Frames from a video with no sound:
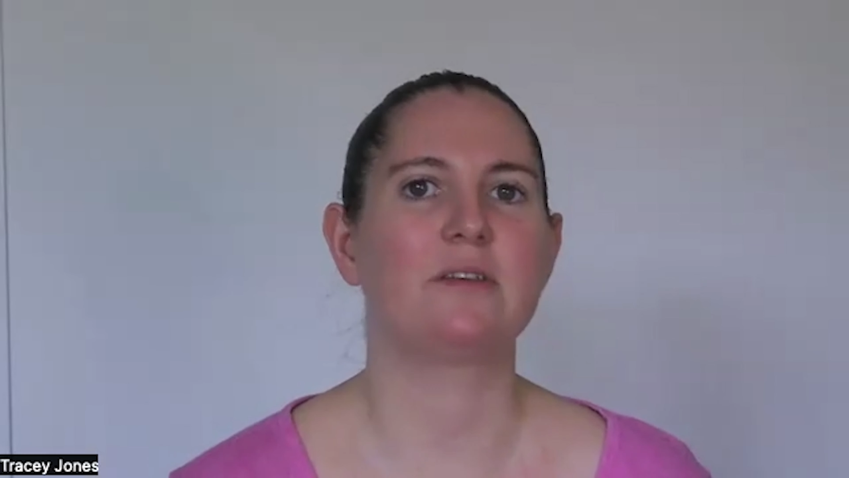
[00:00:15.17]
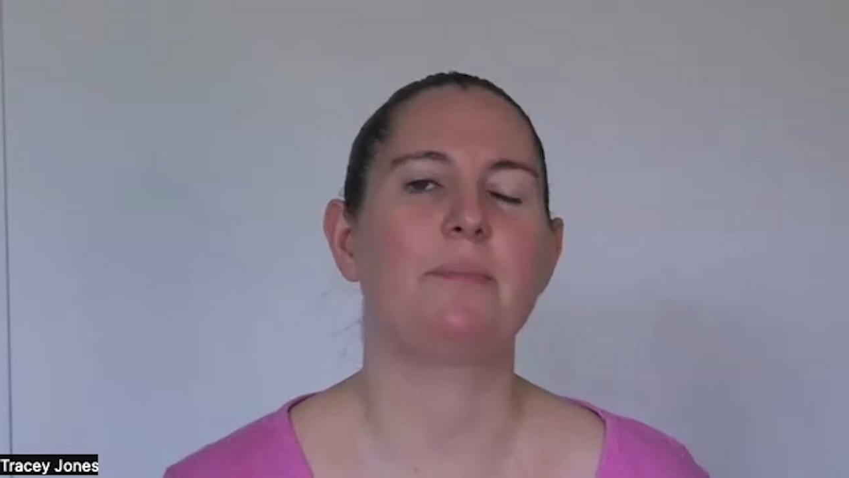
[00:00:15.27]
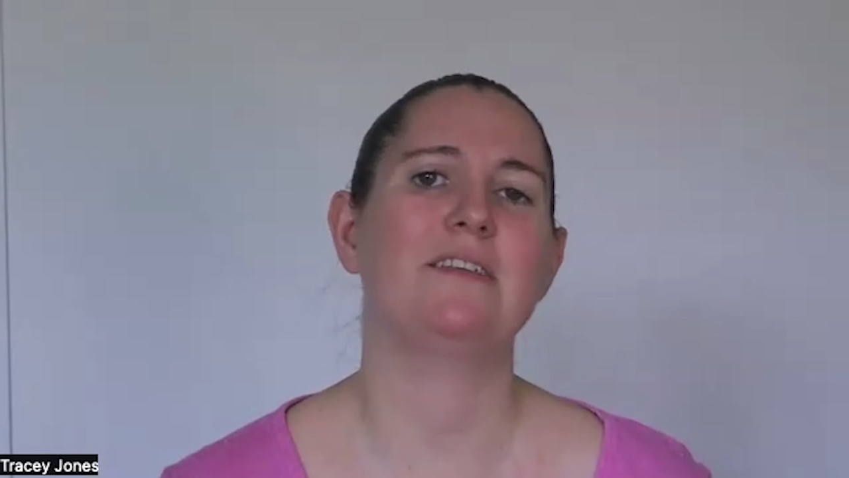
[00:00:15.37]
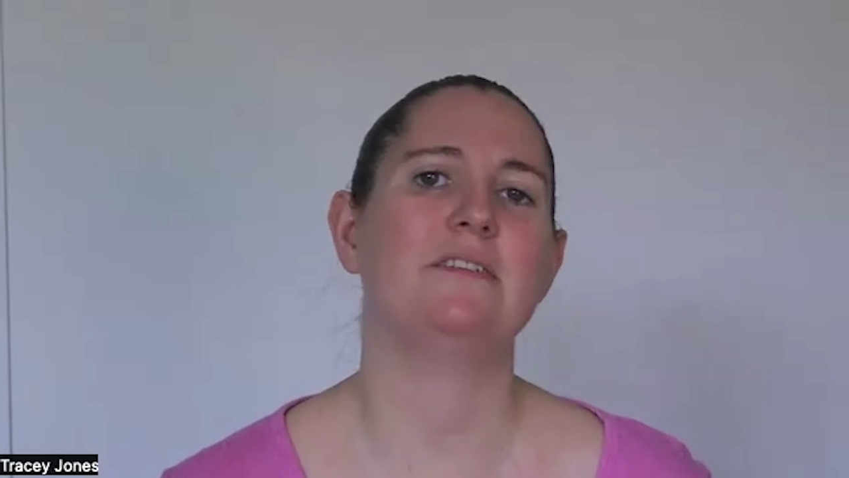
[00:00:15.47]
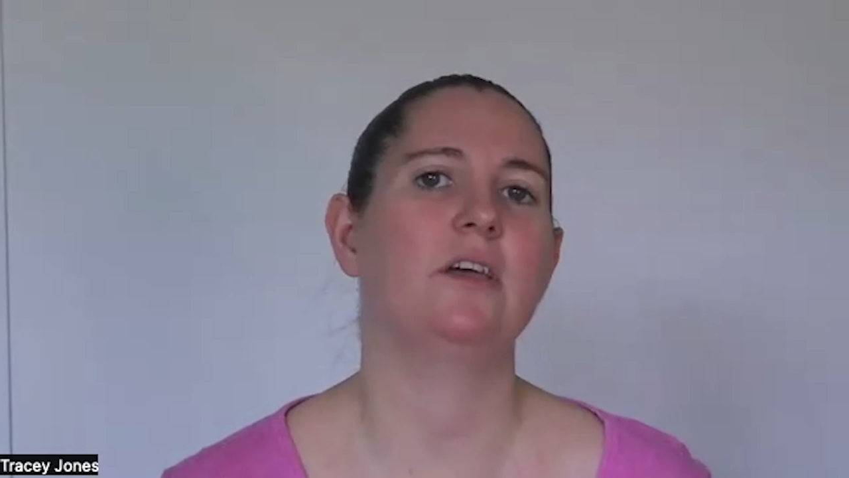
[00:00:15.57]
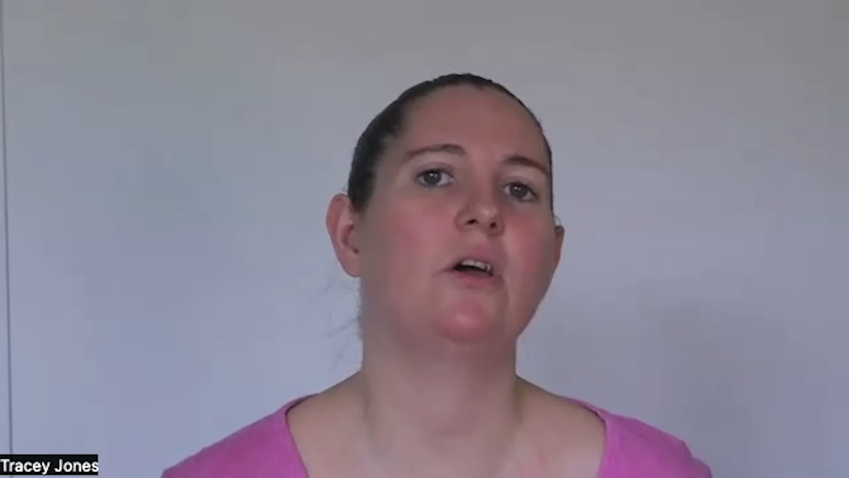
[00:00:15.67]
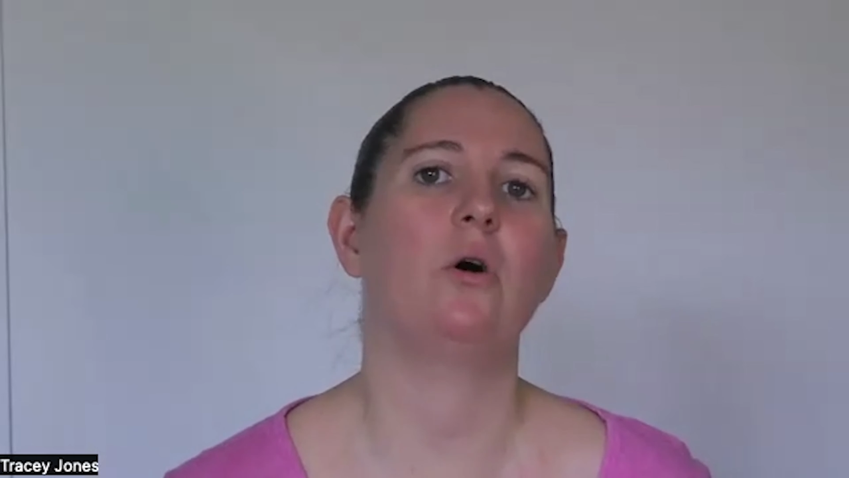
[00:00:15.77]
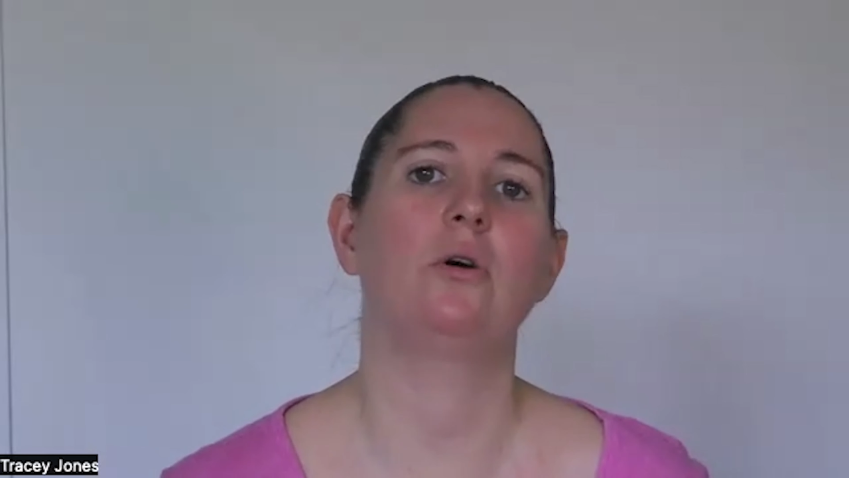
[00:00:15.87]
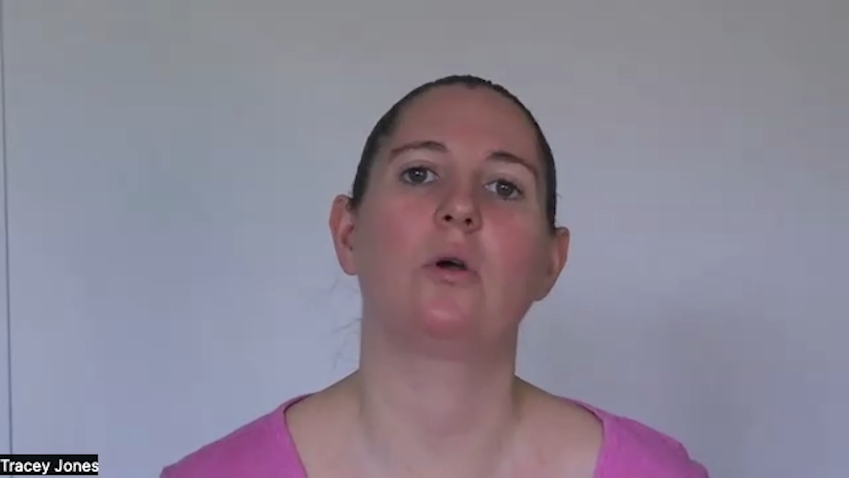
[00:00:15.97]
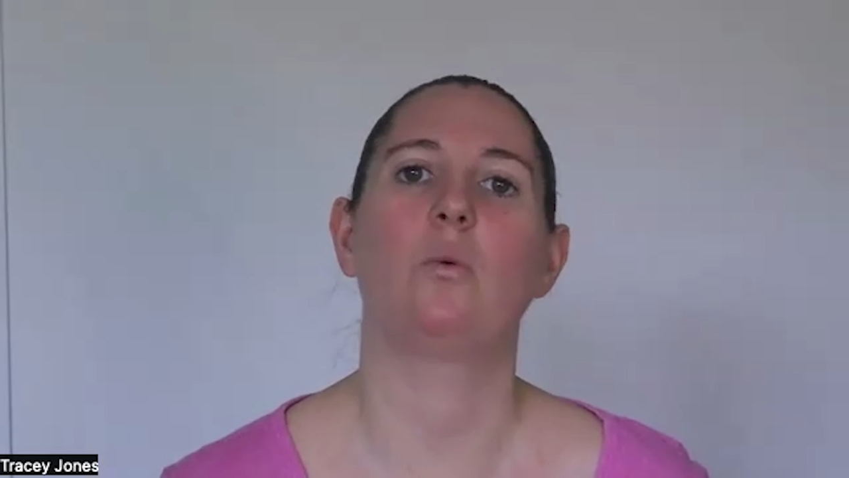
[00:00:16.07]
depending
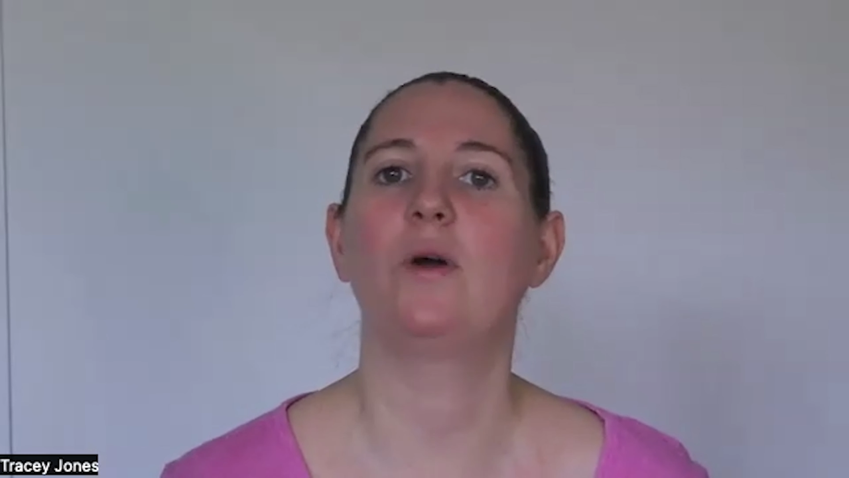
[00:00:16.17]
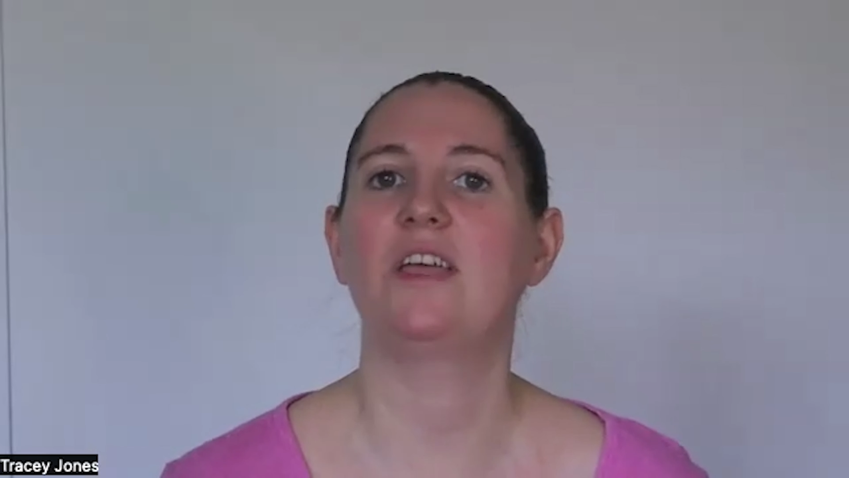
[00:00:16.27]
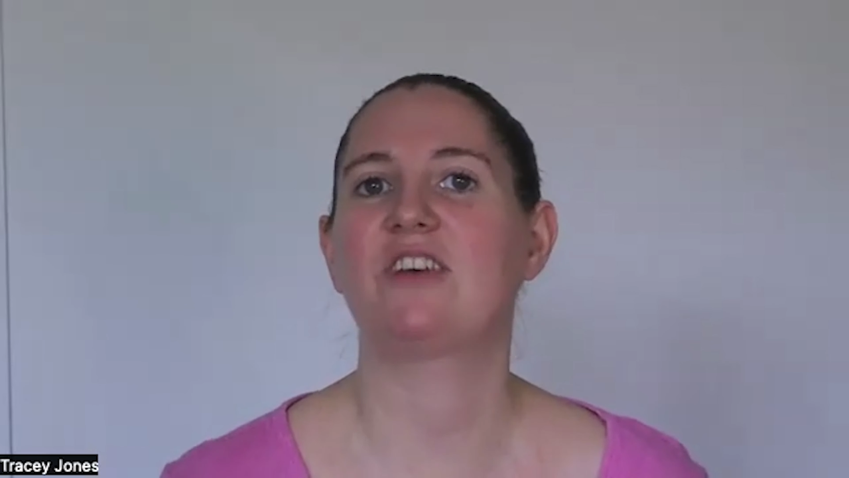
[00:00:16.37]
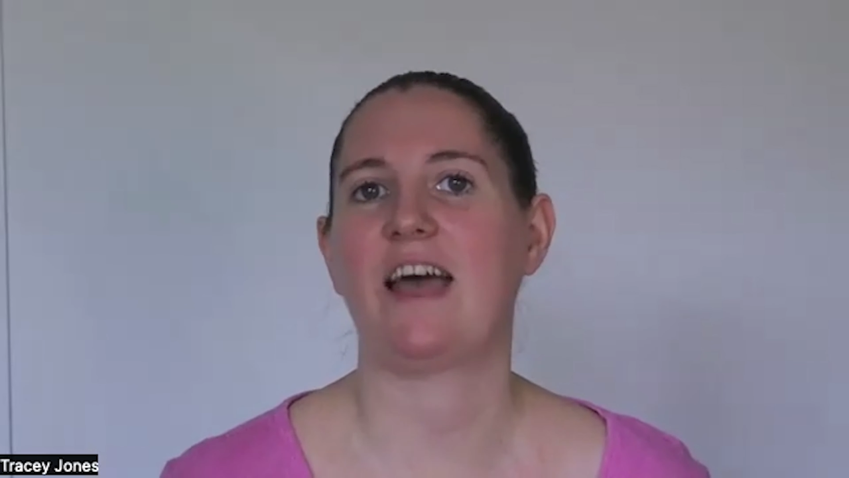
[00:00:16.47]
on which